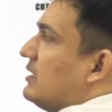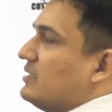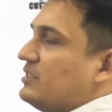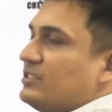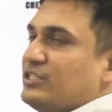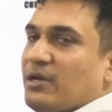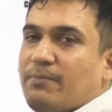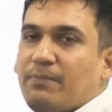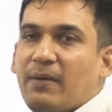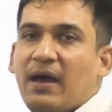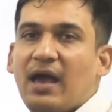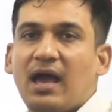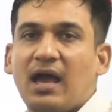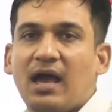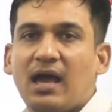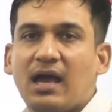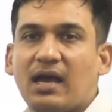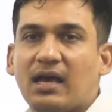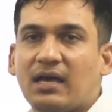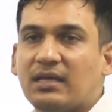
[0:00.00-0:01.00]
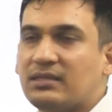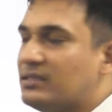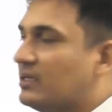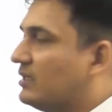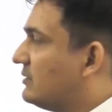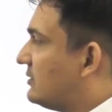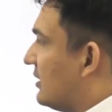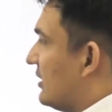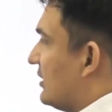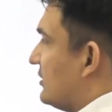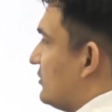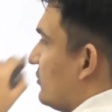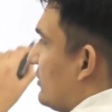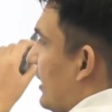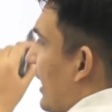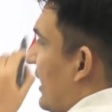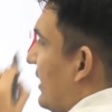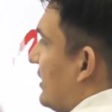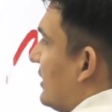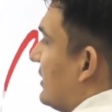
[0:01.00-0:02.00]
Japan, this is
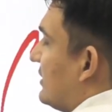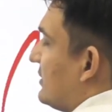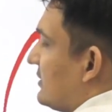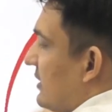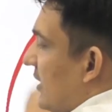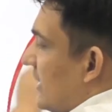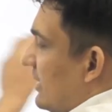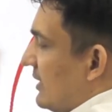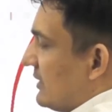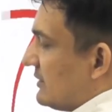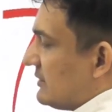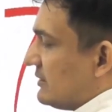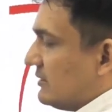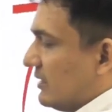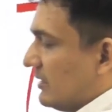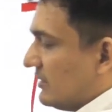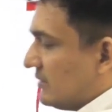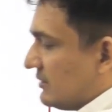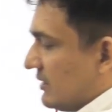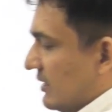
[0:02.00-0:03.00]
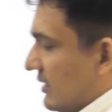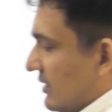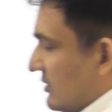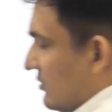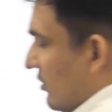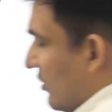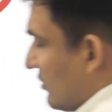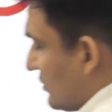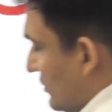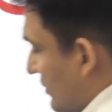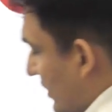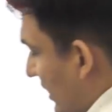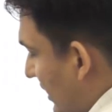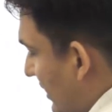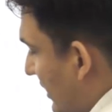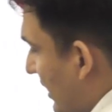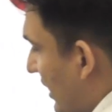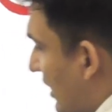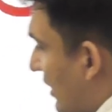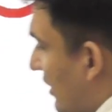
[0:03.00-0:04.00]
United States, this is
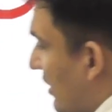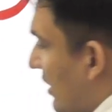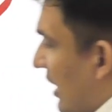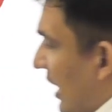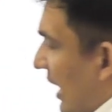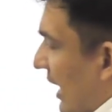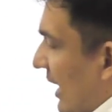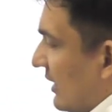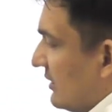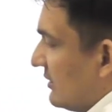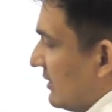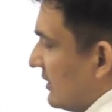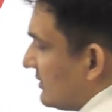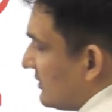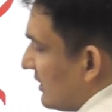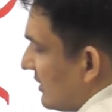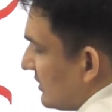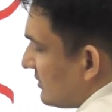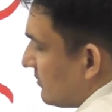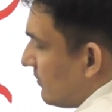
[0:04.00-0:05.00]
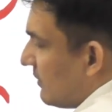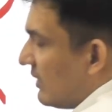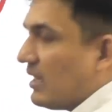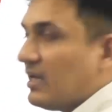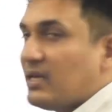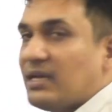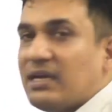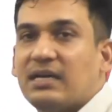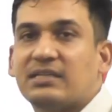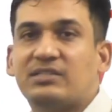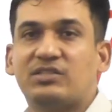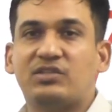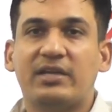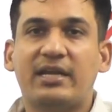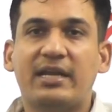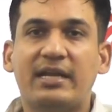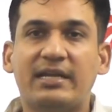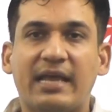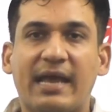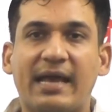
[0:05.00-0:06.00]
Australia, and this is Malacca
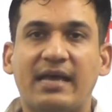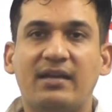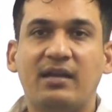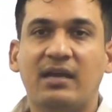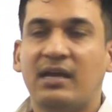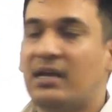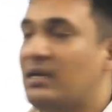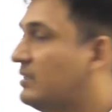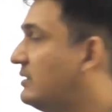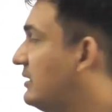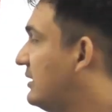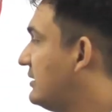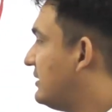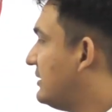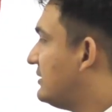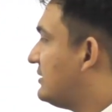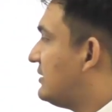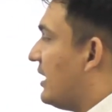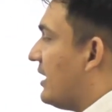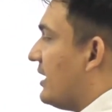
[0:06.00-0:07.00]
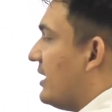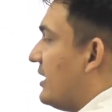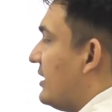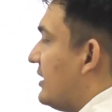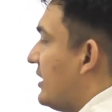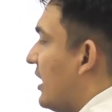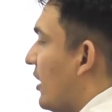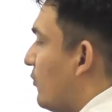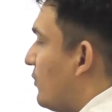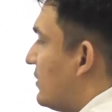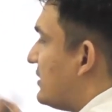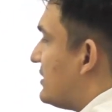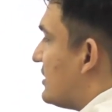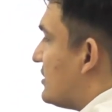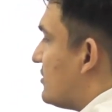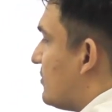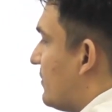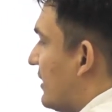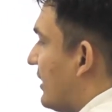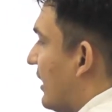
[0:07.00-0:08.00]
Strait, and this is the area which
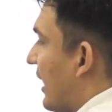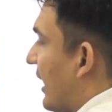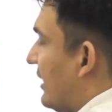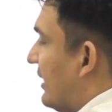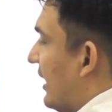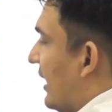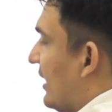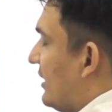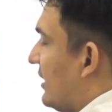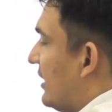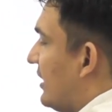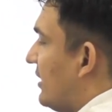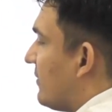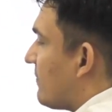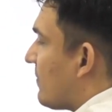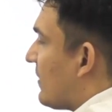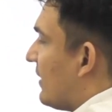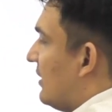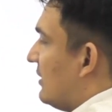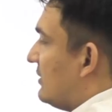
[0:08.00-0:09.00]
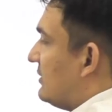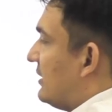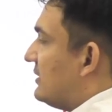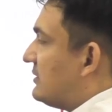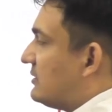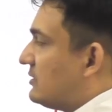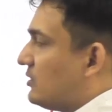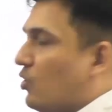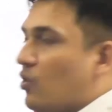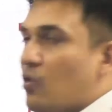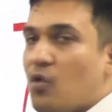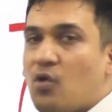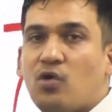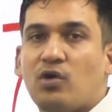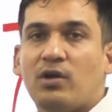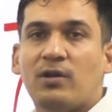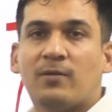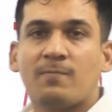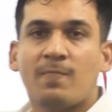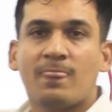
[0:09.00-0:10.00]
is being highlighted. This
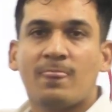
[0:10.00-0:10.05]
whole